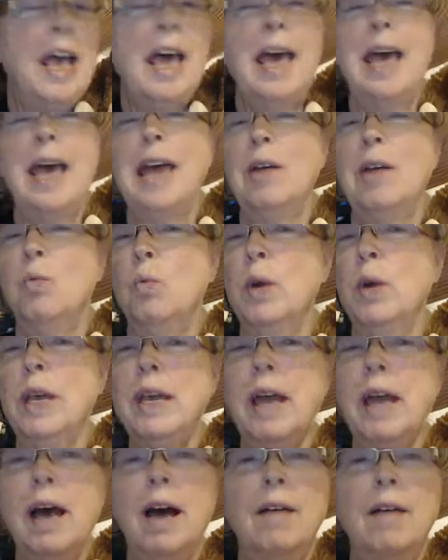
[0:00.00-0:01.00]
And we
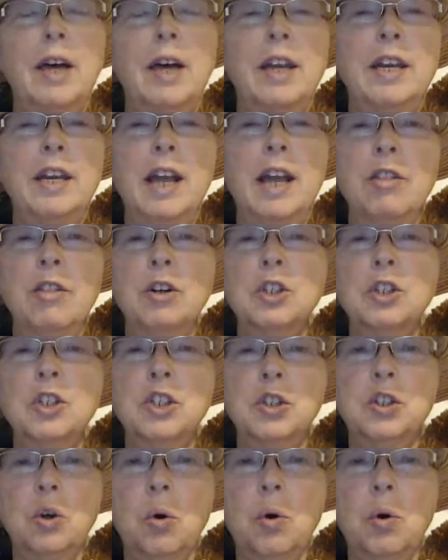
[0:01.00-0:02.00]
have another
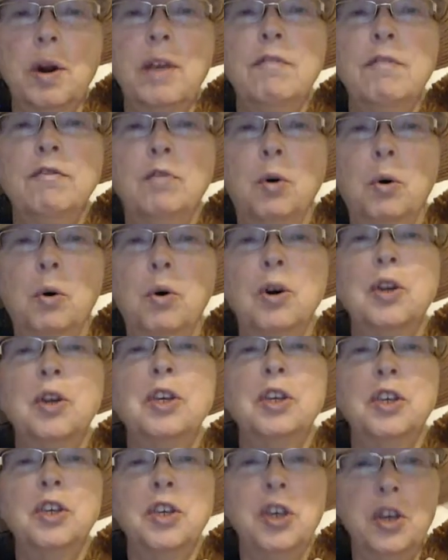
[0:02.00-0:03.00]
story for
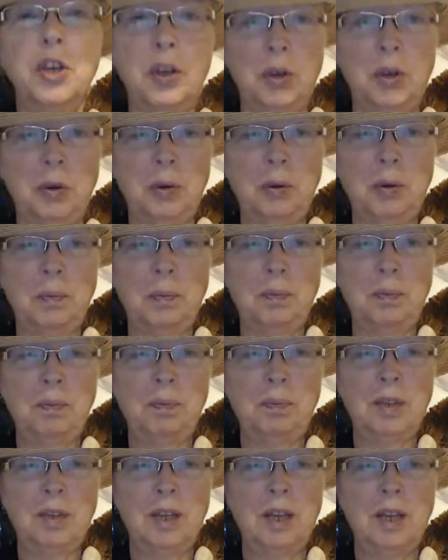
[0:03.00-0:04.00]
you.
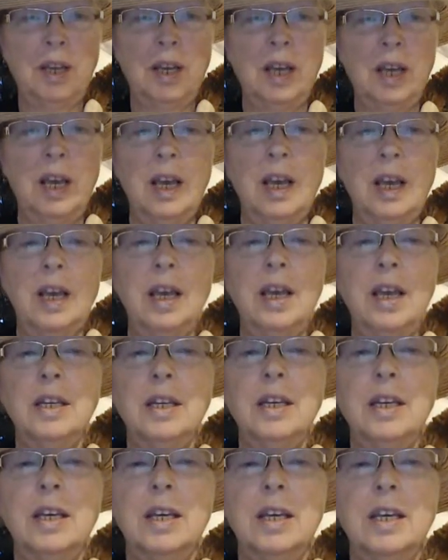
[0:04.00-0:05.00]

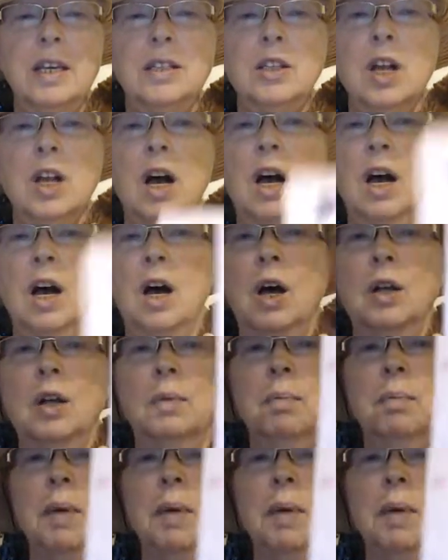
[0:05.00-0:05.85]
It is called